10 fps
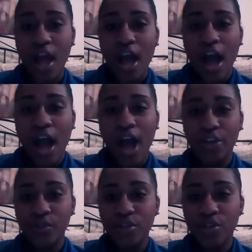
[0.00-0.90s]
I
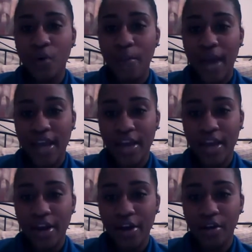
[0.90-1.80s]
used it on my
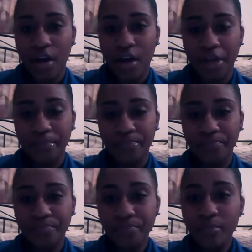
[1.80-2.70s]
hair
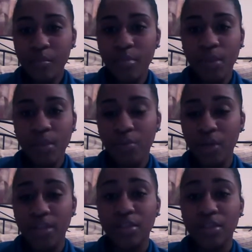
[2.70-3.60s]
pretty
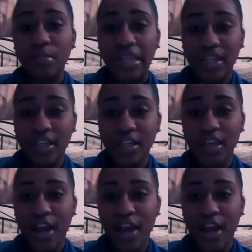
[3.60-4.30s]
much immediately